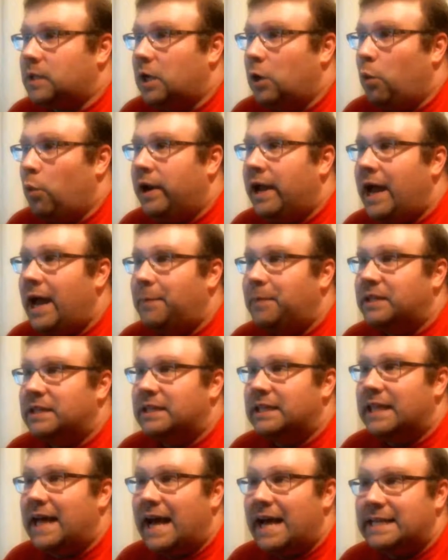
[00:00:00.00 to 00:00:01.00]
what
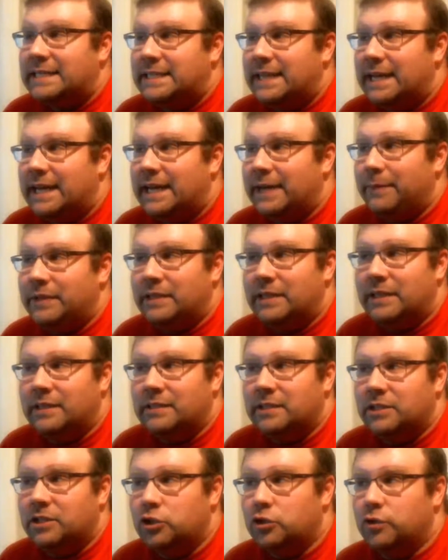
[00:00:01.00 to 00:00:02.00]
happened last time in
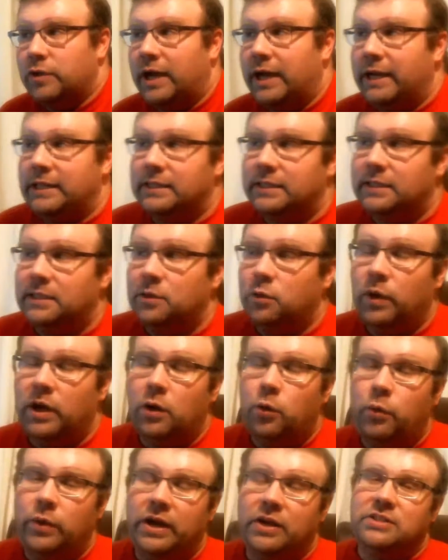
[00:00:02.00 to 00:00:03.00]
Dungeons and Dragons?
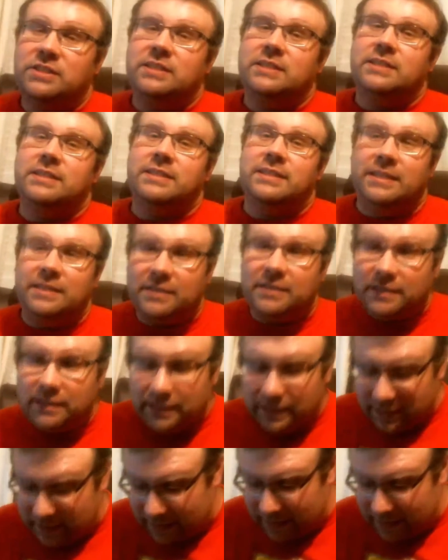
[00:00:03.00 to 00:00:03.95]
Well, we are still